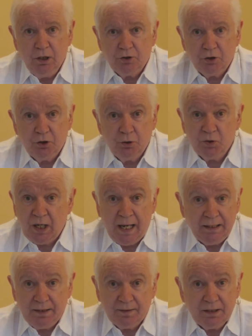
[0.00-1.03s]
to use
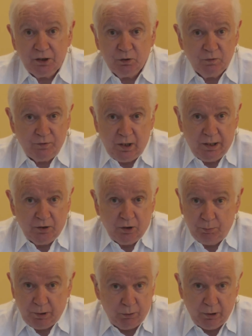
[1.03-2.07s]
anything you find
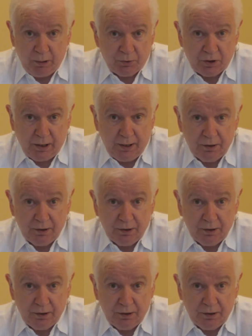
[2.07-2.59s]
on my website,